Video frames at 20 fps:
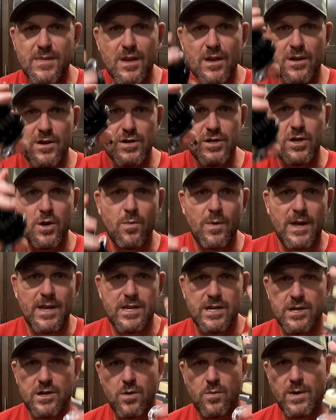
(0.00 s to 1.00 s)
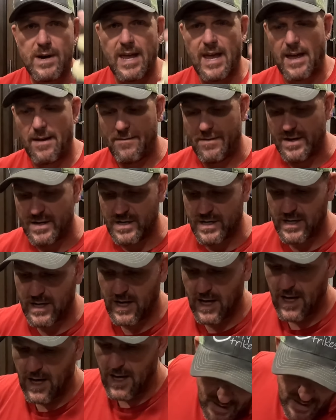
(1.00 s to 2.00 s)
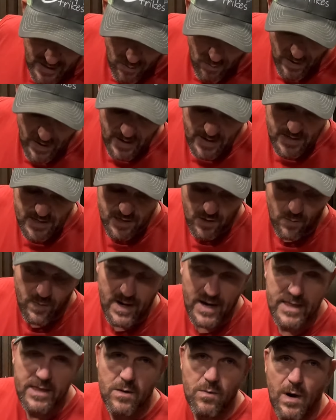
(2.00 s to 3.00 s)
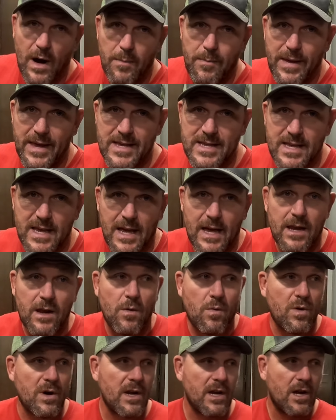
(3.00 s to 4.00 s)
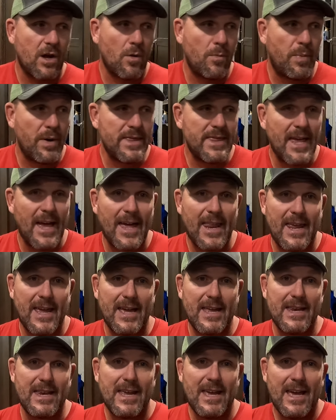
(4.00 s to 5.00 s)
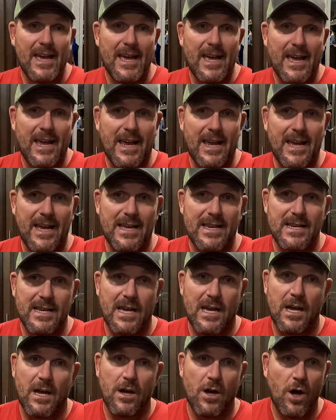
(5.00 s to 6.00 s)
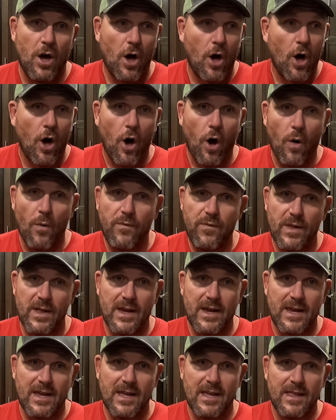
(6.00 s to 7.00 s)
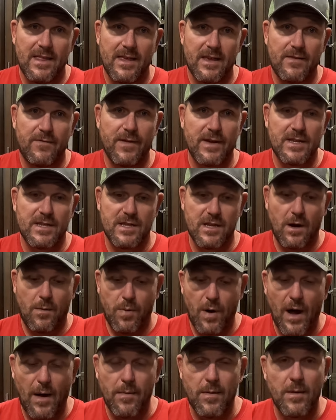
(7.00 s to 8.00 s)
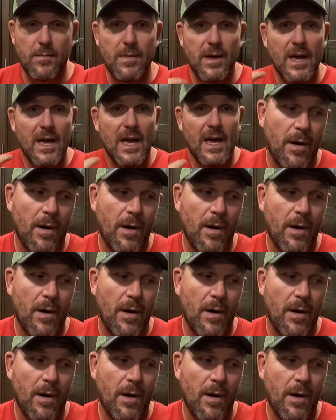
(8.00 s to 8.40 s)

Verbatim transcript: There's two inch and two and a half inch. Anyway, so we got the right piece in. We're gonna go put that in, and uh, hopefully this fixes our problem.